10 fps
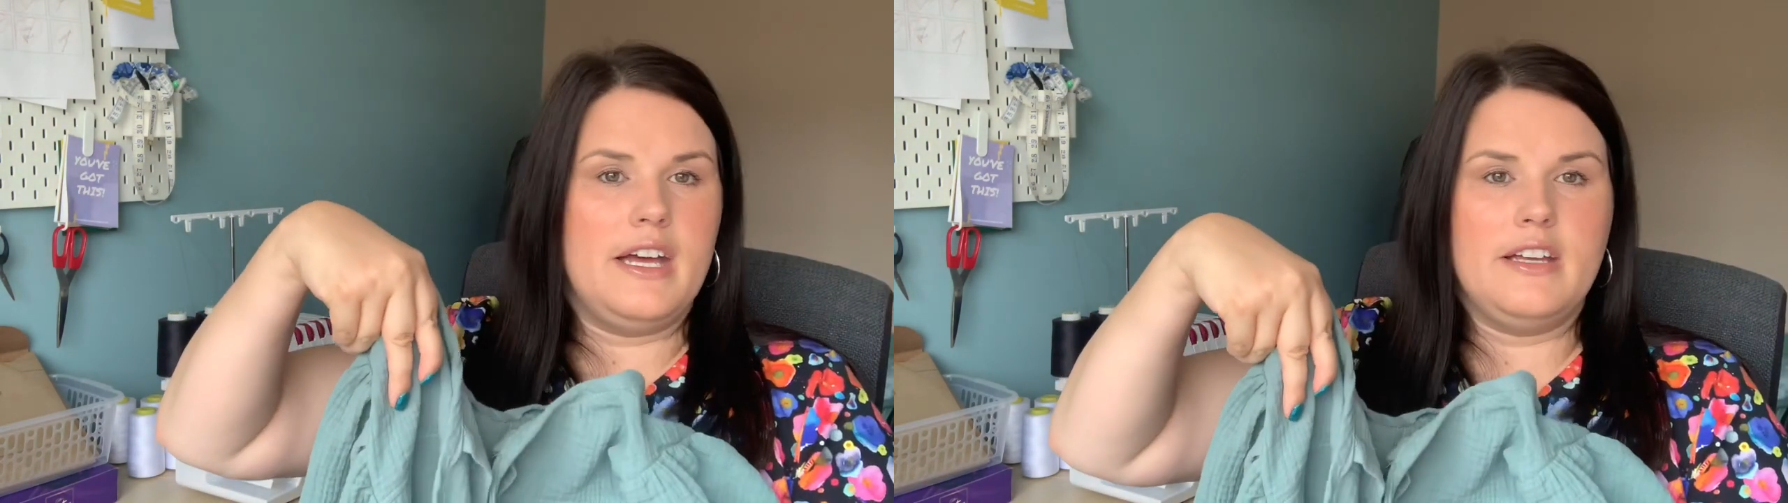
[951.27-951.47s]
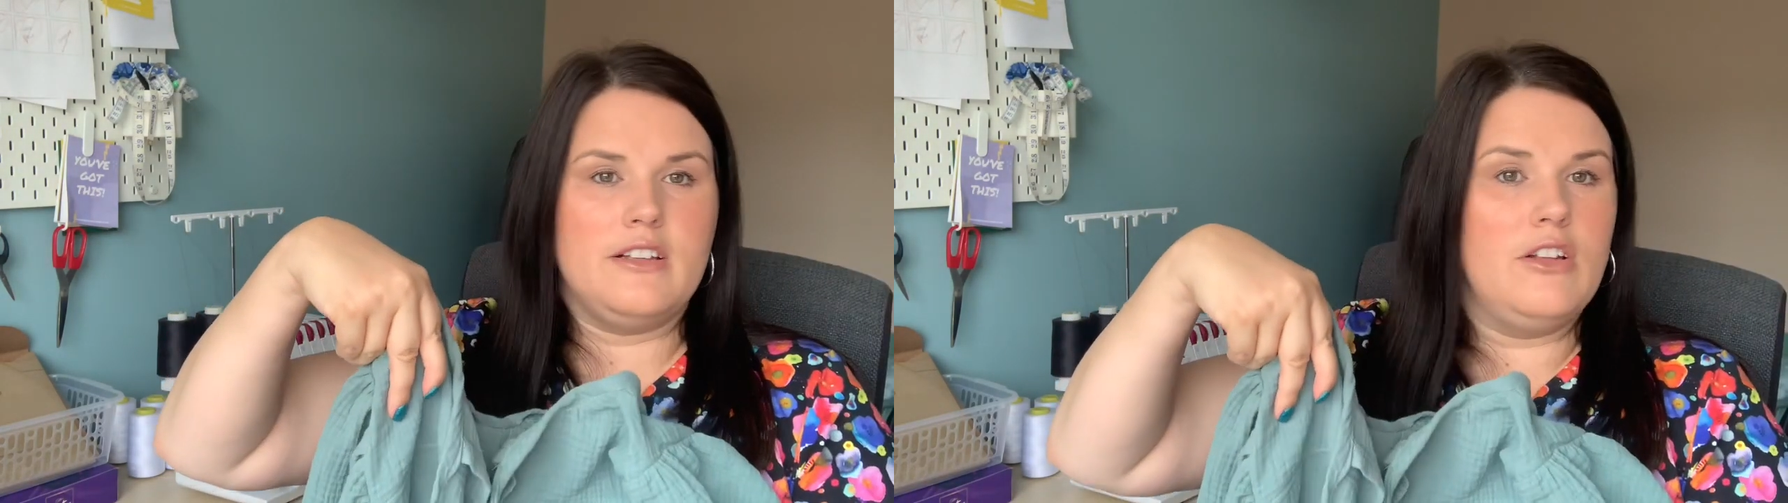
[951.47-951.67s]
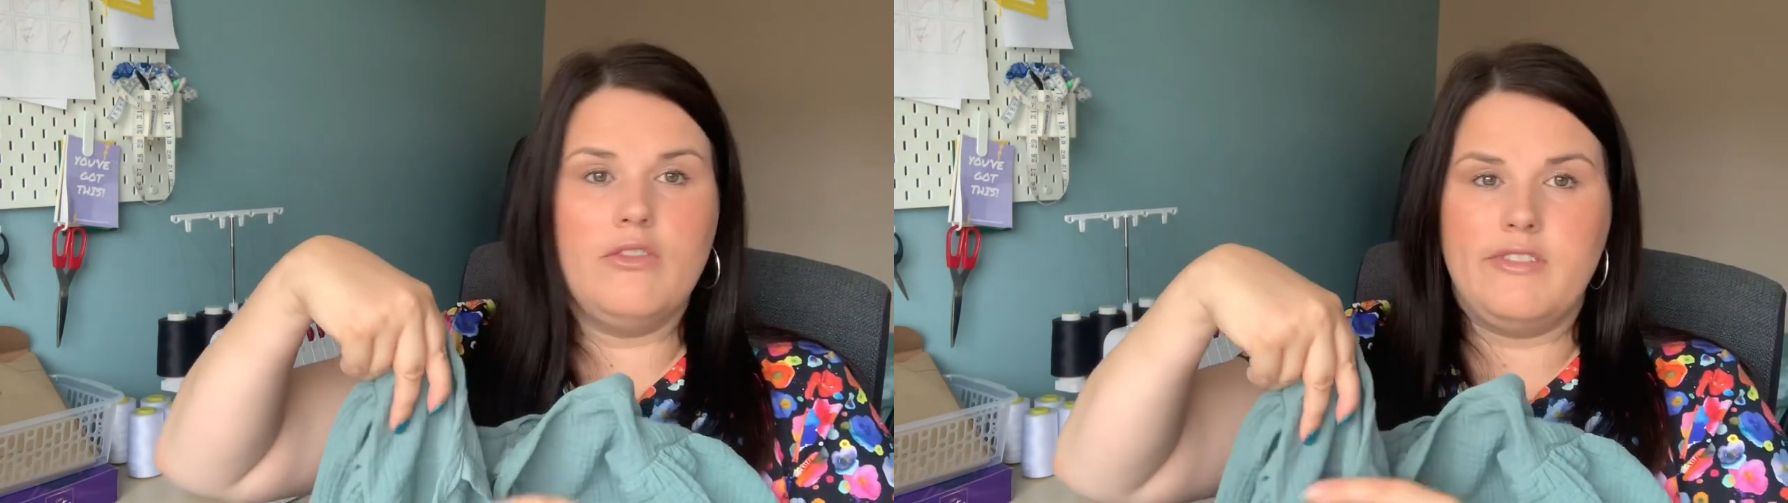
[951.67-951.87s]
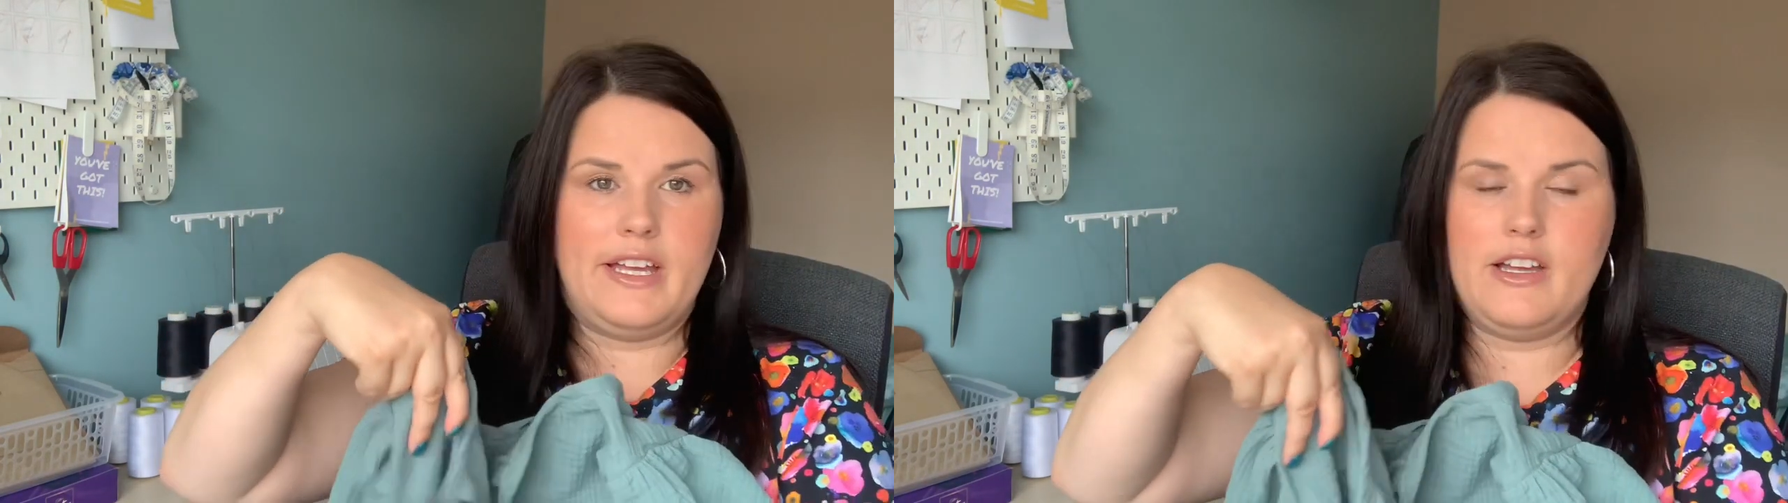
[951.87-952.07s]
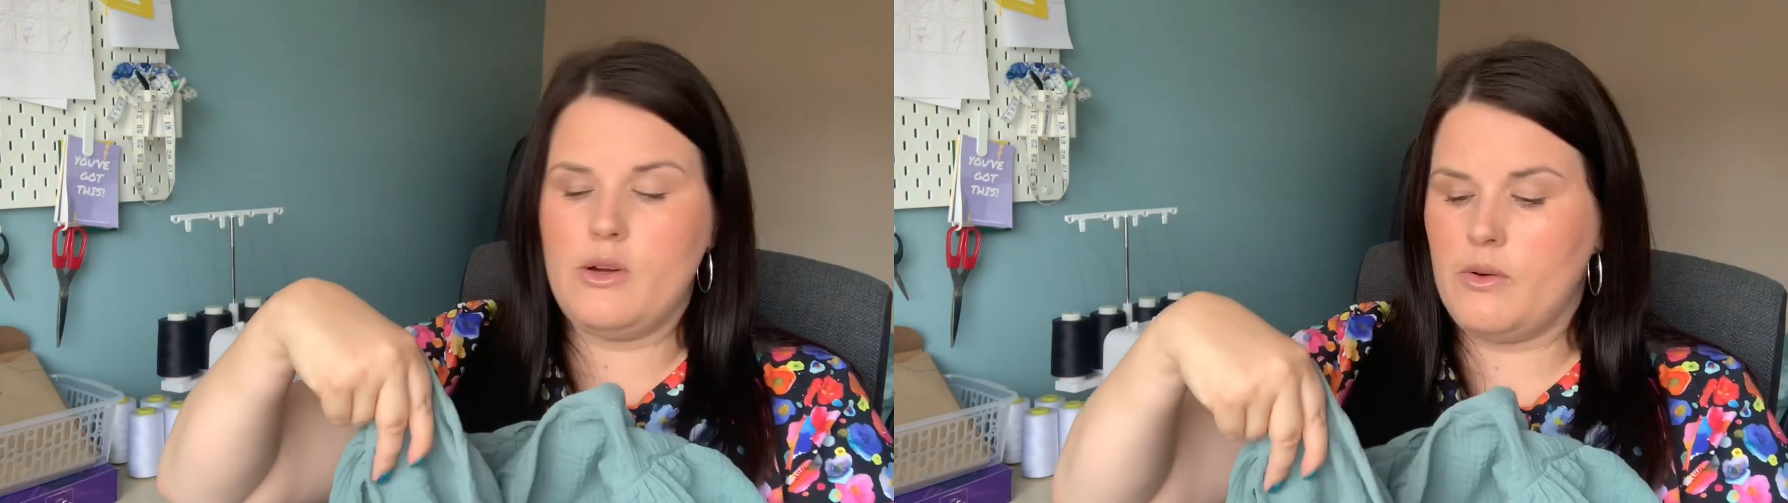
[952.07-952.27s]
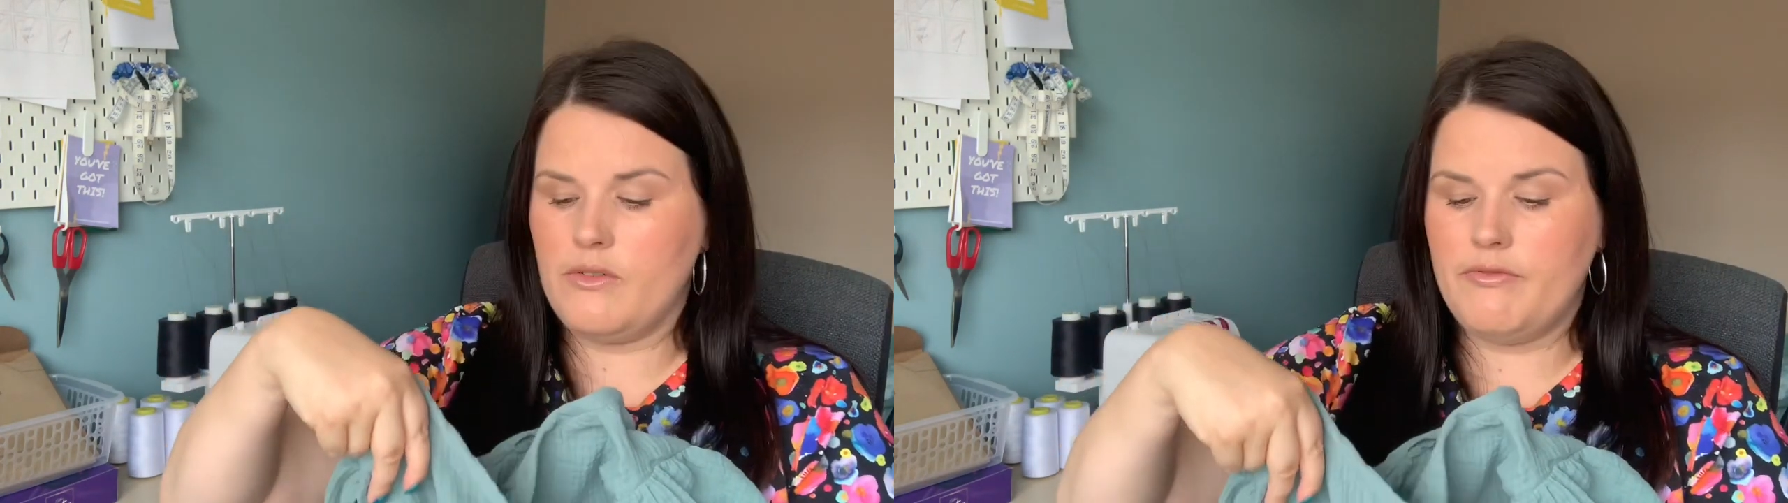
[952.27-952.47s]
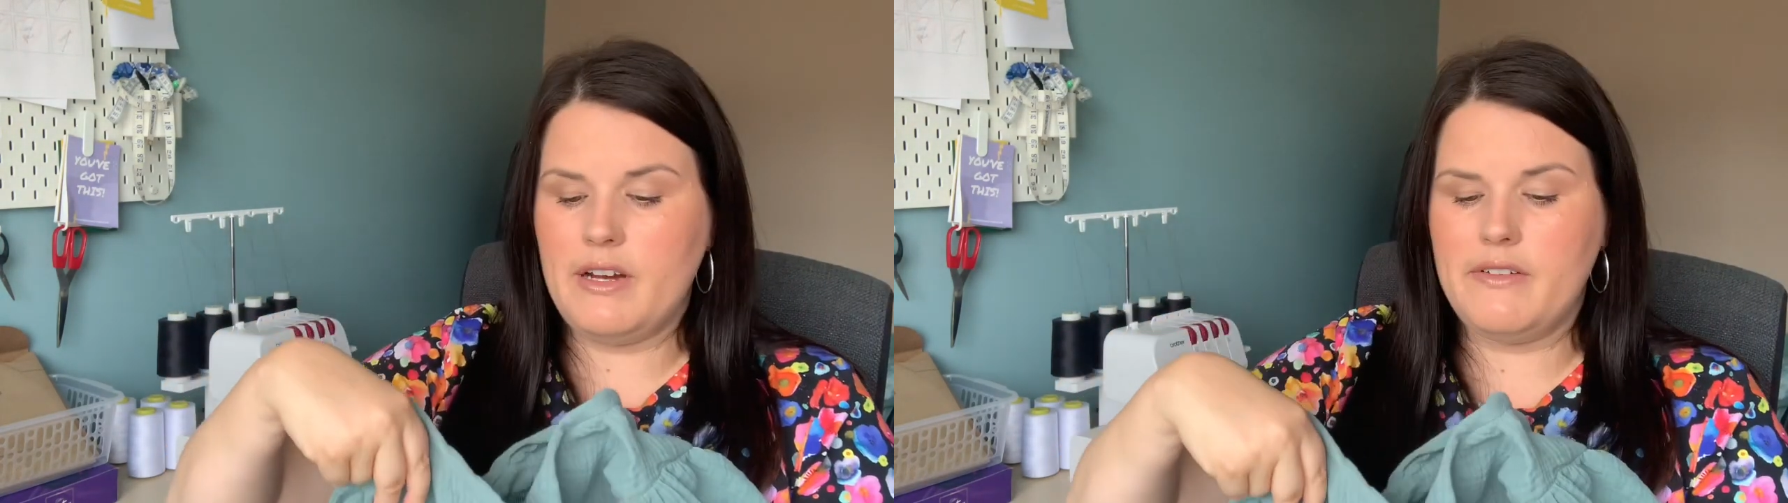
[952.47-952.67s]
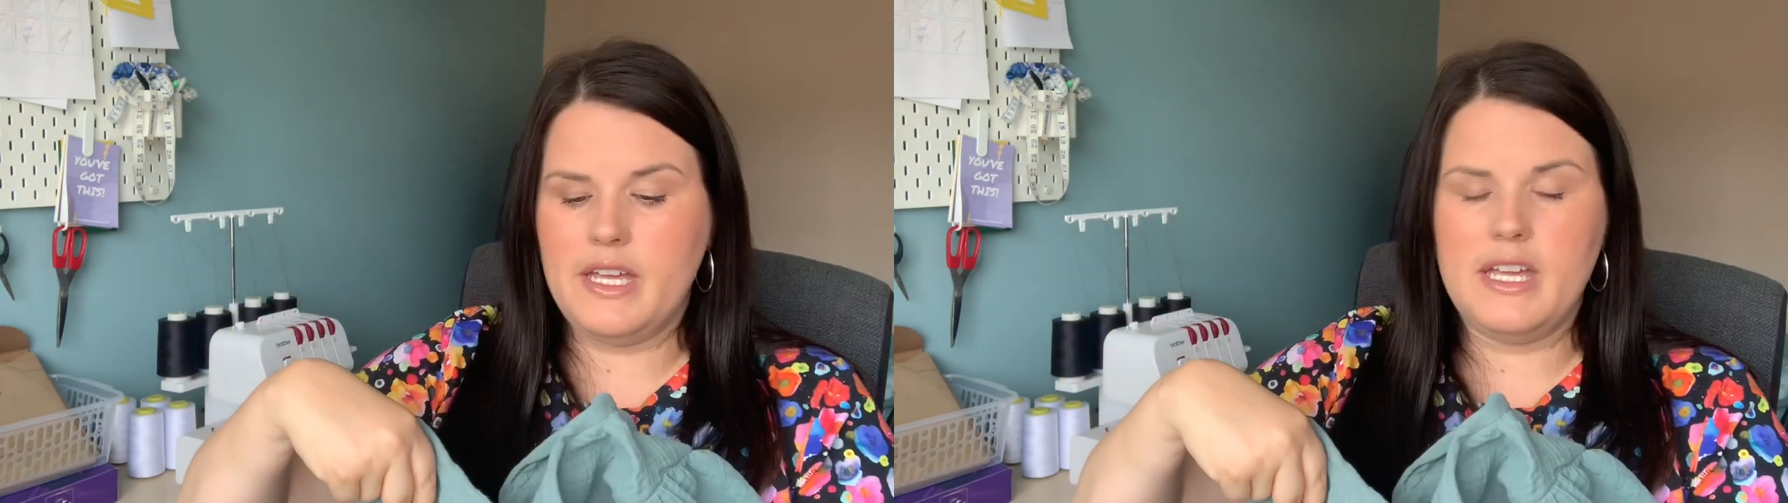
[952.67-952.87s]
Lovely,
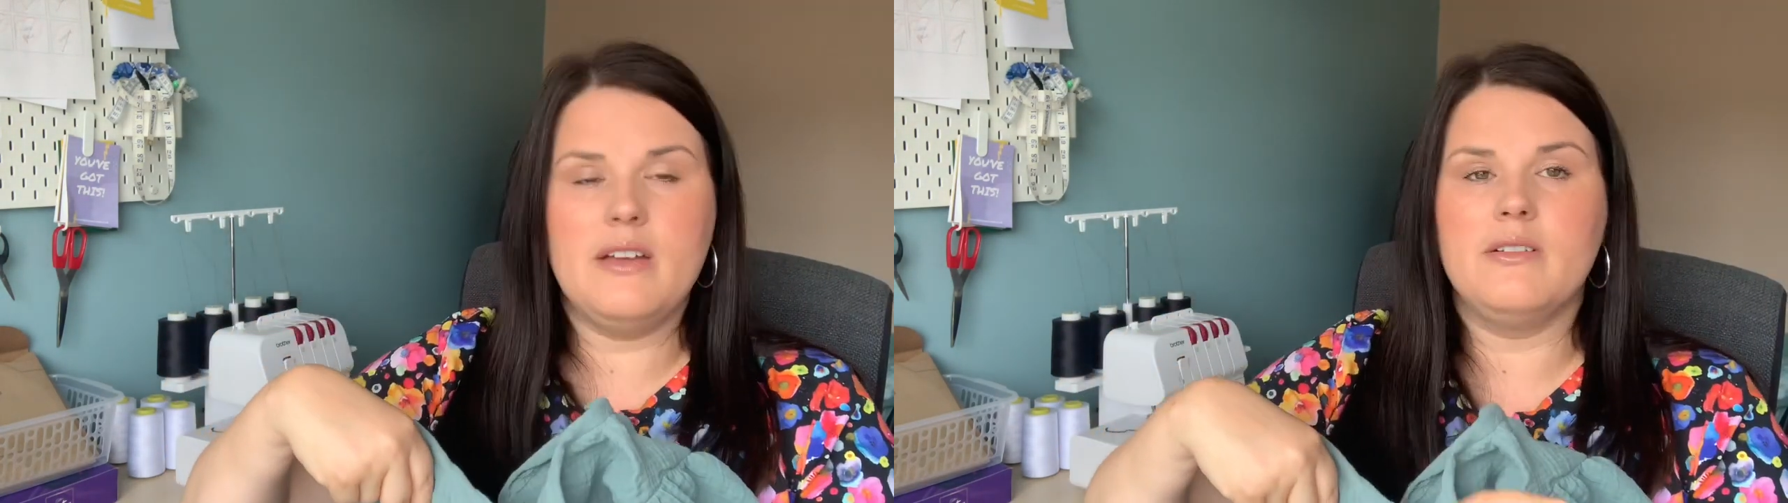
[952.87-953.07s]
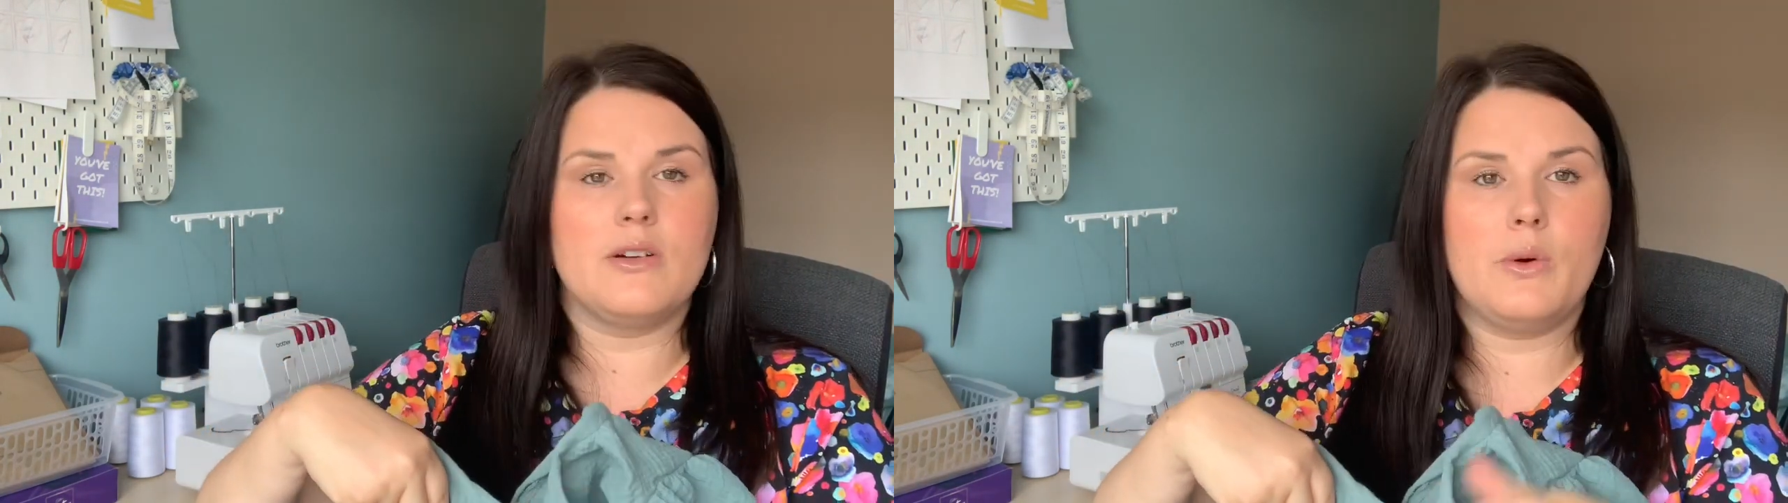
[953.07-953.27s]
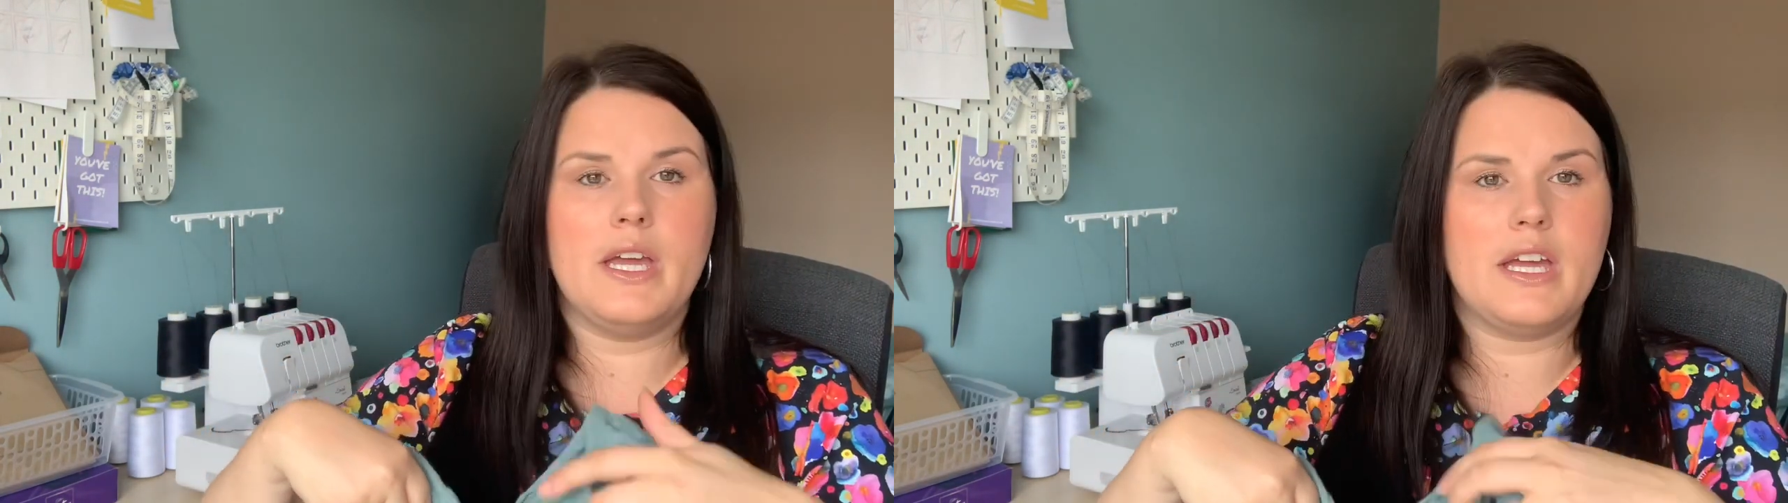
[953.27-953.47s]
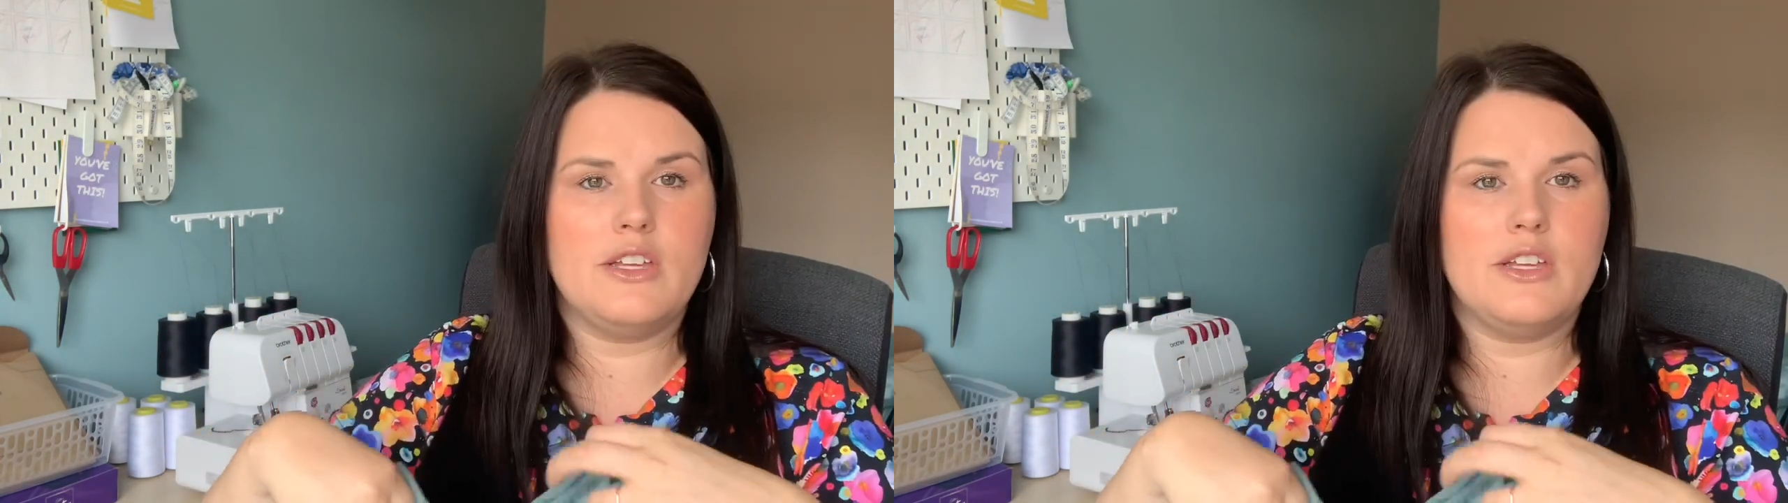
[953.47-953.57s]
very quick,